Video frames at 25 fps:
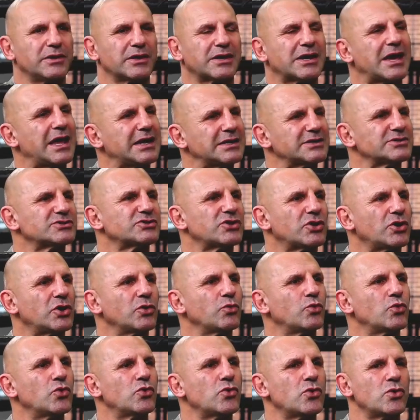the colours that I
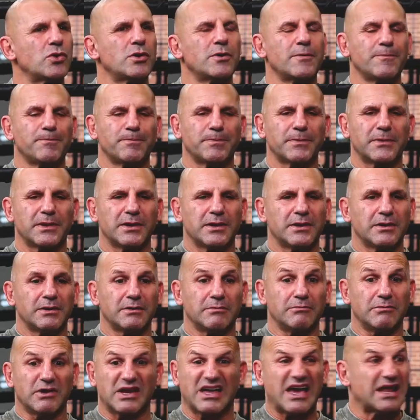wore.
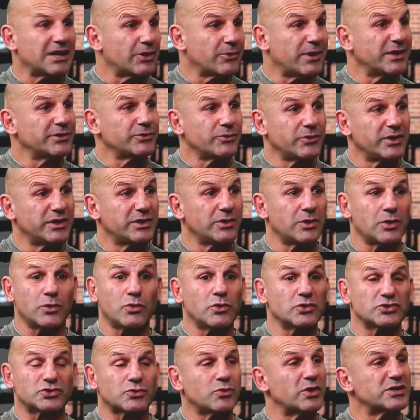Colour underwear that I wore
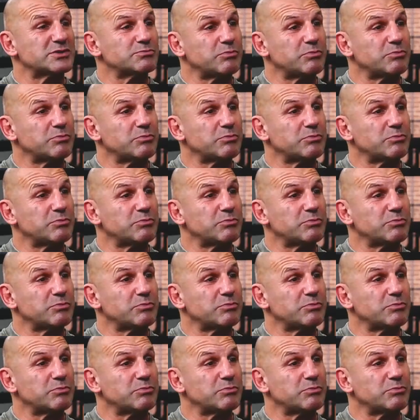was always